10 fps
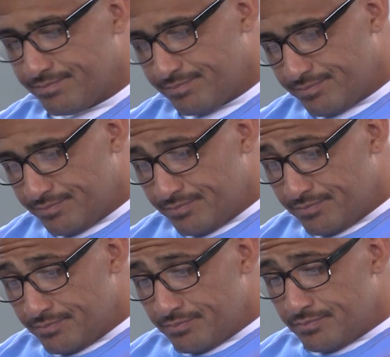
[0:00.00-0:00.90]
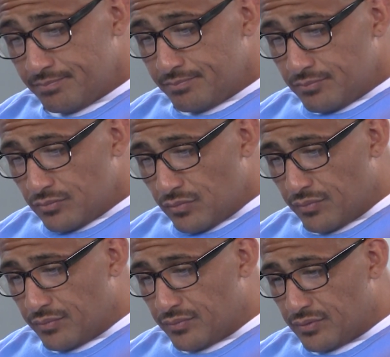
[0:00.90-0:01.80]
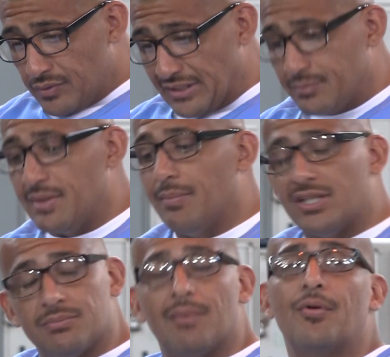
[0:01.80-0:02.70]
Okay, for what tool though? That's be bossing my